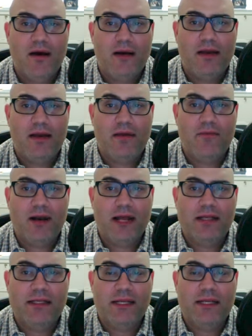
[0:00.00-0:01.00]
And what
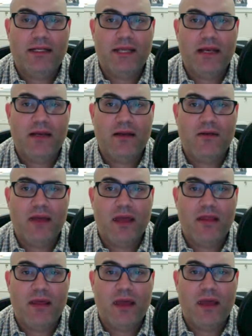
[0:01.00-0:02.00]
I see is that,
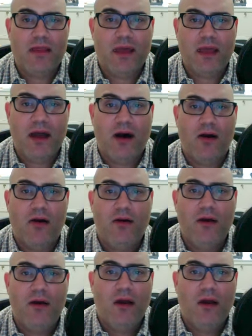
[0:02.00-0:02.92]
they are